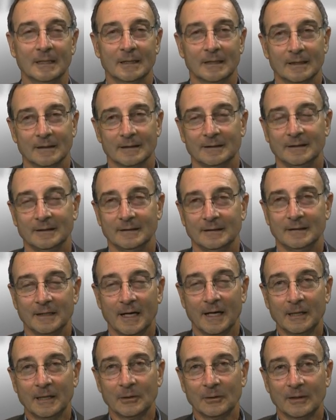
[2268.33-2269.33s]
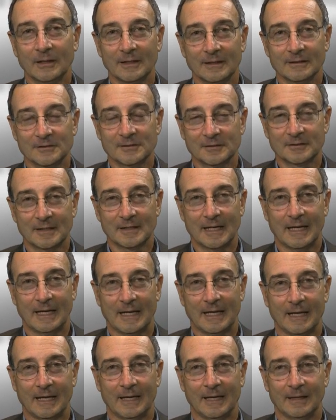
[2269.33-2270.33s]
the IRS
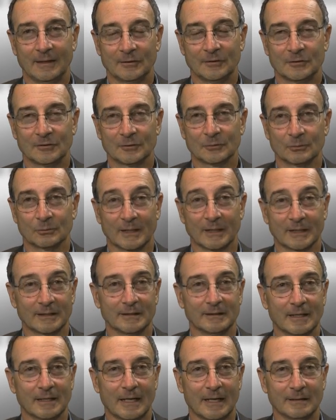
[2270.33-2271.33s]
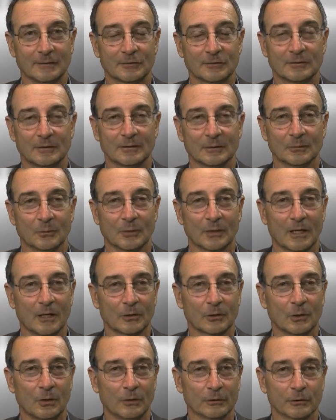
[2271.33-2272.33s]
has recognized what I'll
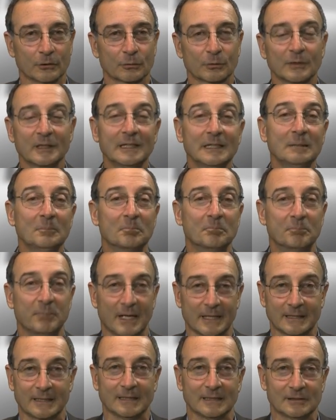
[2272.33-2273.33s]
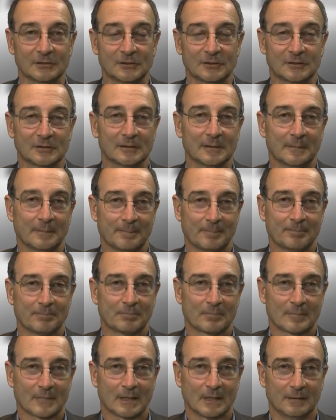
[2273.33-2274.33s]
call 3 buckets
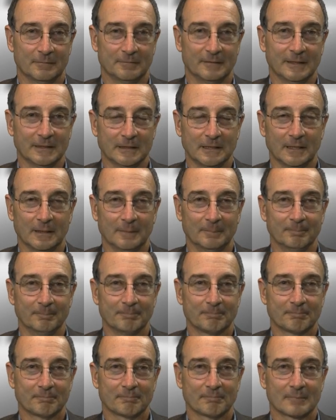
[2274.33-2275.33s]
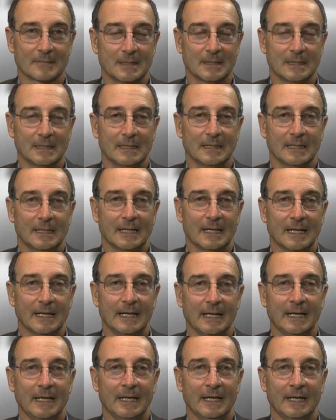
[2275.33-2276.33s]
of income.
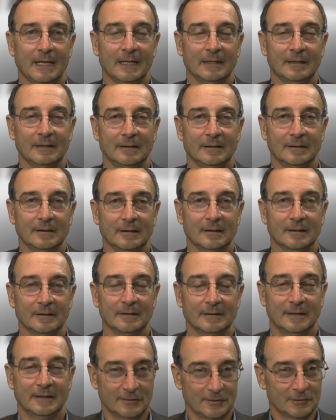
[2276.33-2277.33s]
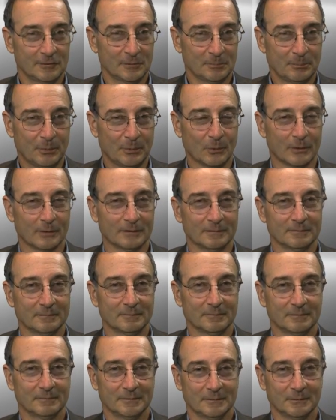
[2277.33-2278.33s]
And this is important,
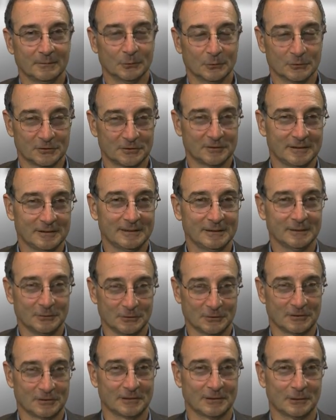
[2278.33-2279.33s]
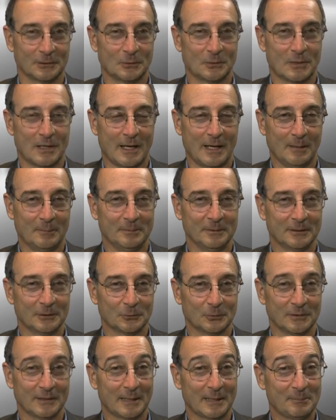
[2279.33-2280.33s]
you'll see in just a little while, because
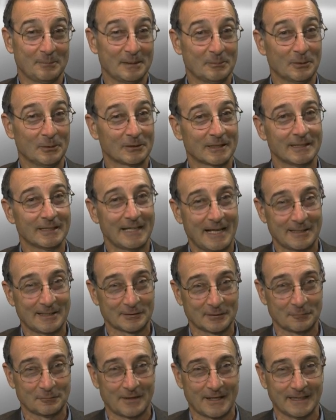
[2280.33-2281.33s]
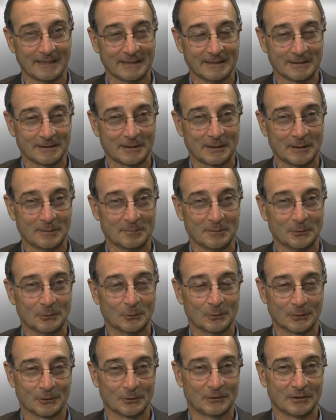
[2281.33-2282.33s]
we've got to be able to classify income in
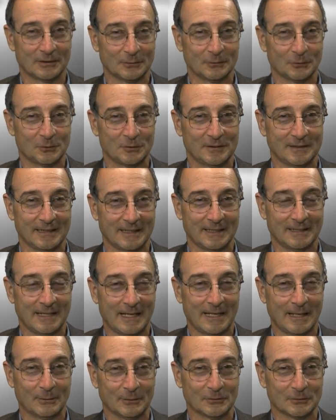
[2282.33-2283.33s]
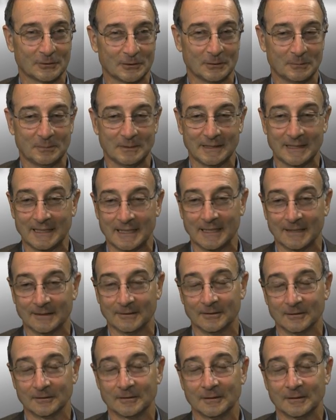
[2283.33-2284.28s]
order to understand how it's going to be handled.